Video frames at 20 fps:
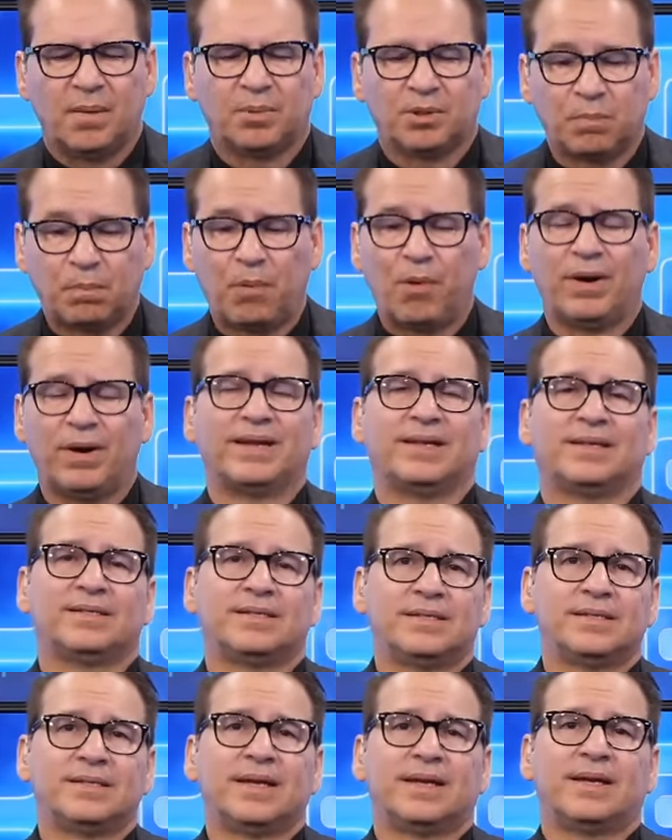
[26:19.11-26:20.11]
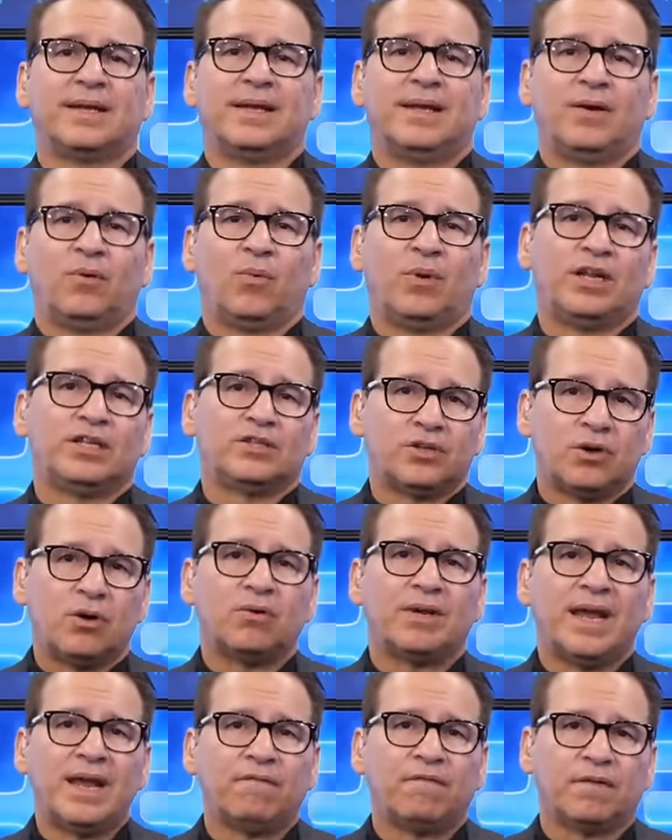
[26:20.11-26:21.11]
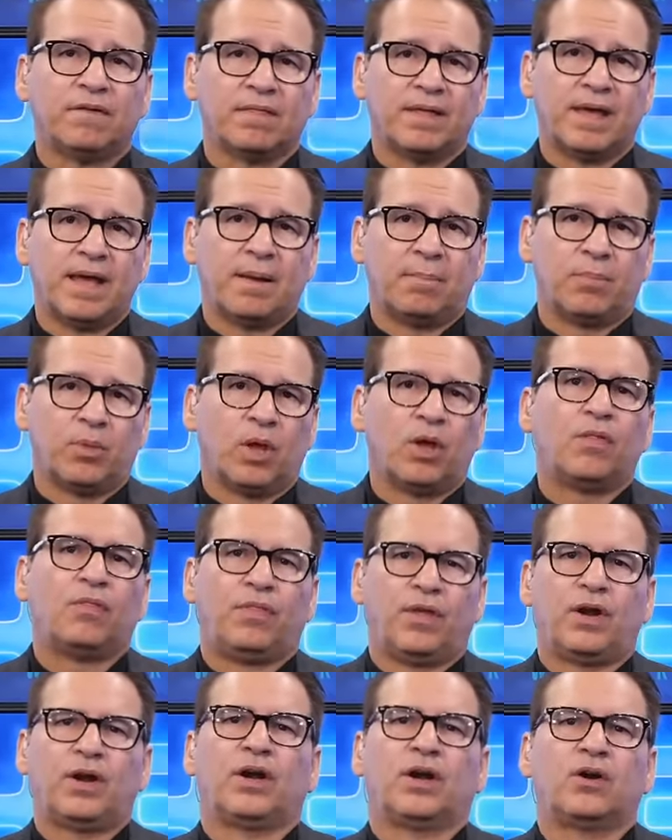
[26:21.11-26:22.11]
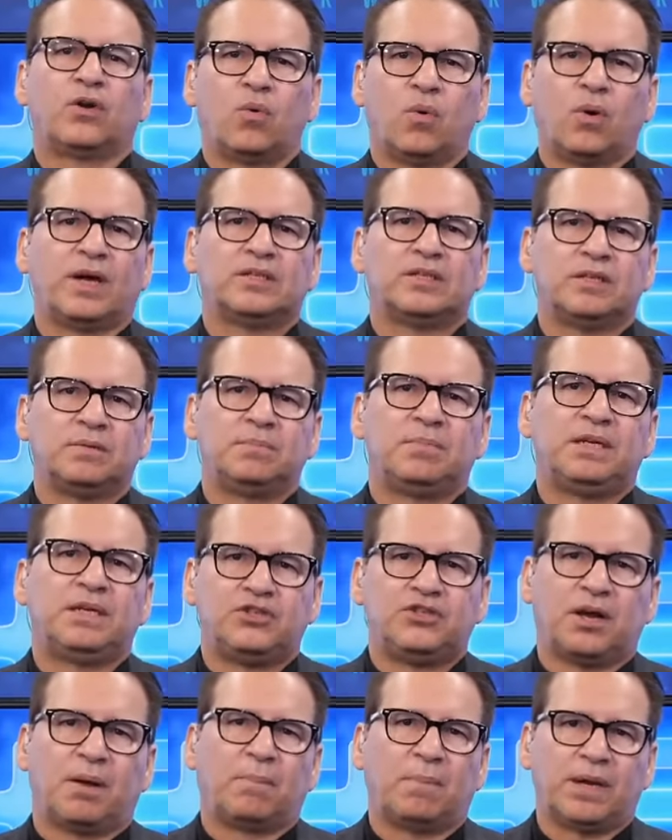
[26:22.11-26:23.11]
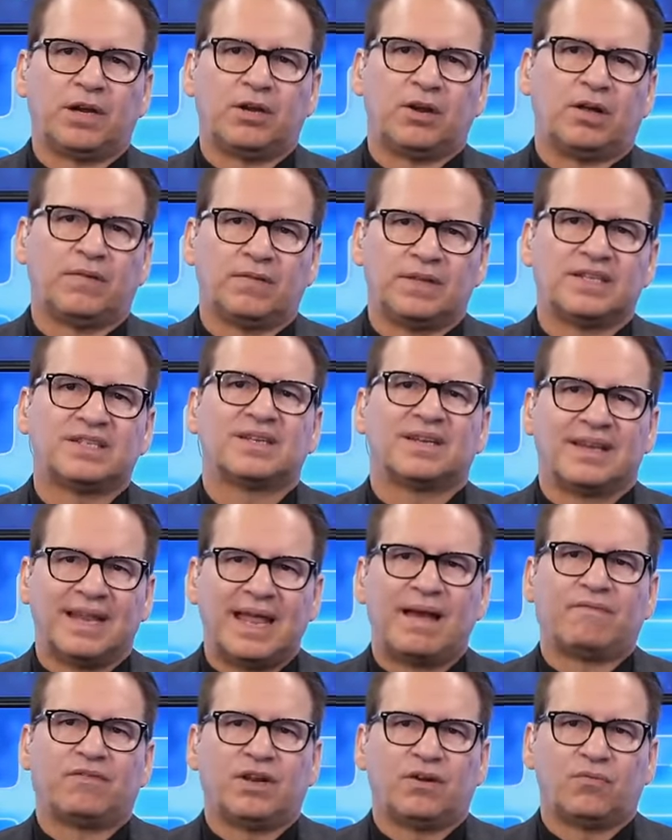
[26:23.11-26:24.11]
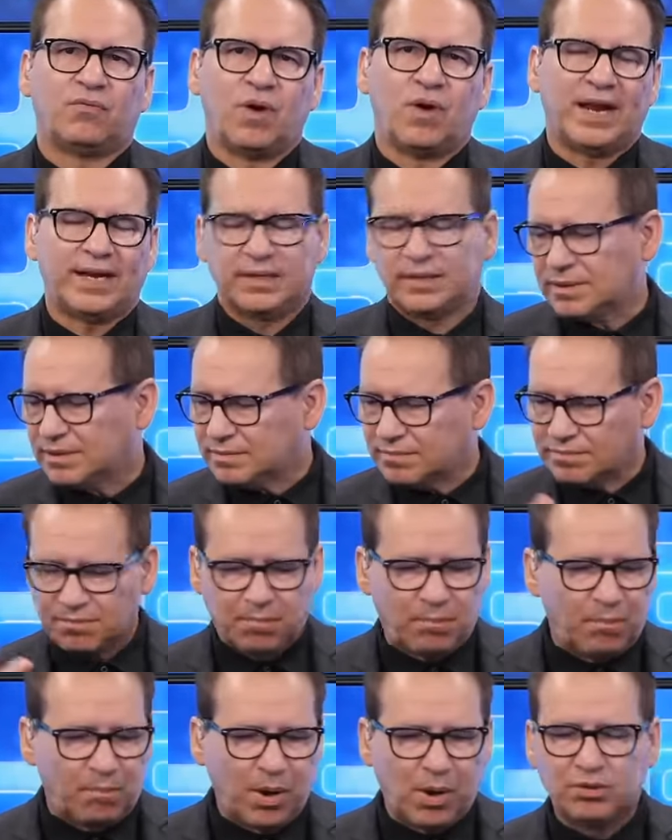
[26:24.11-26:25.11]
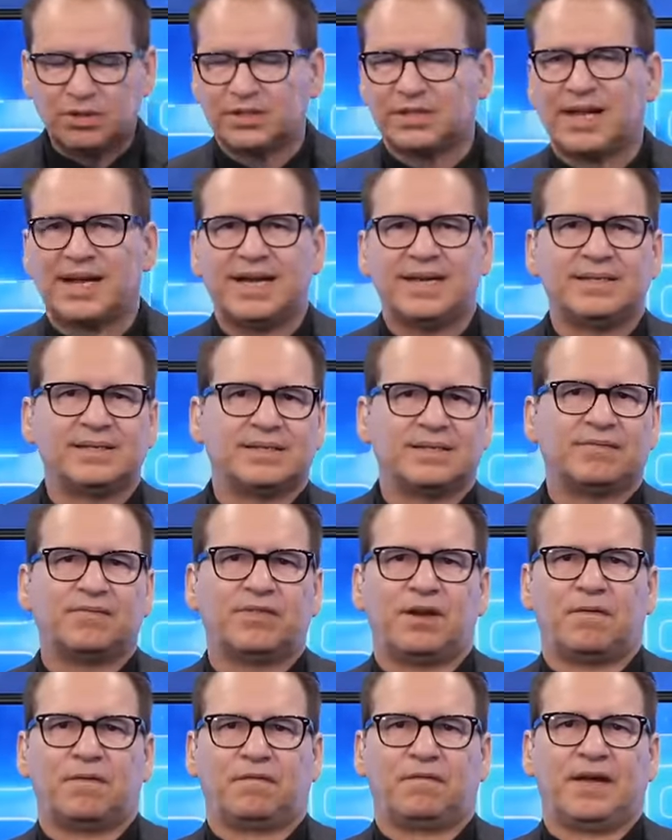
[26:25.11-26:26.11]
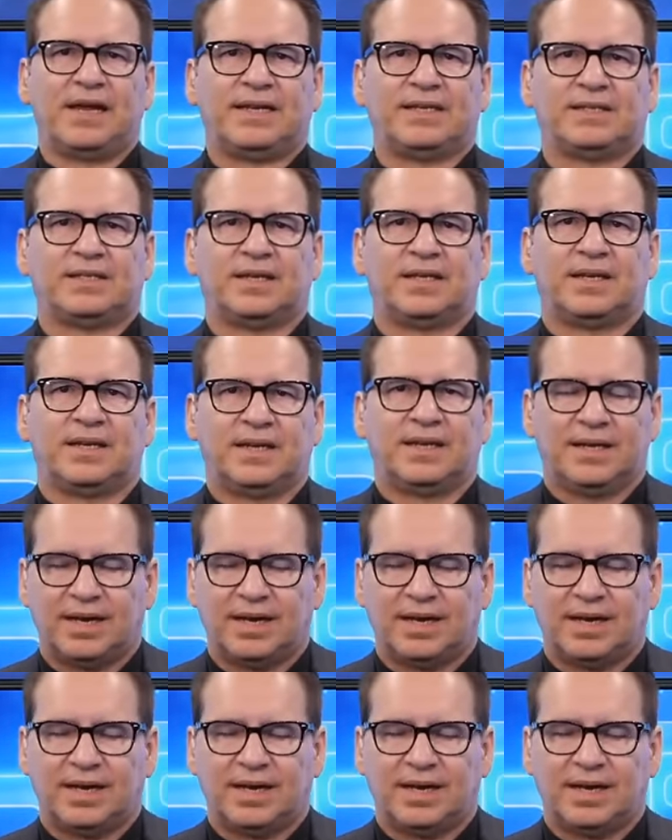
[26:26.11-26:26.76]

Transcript: But the point is that when it's okay for them, they're going to be jumping on this left and right, both sides of their face.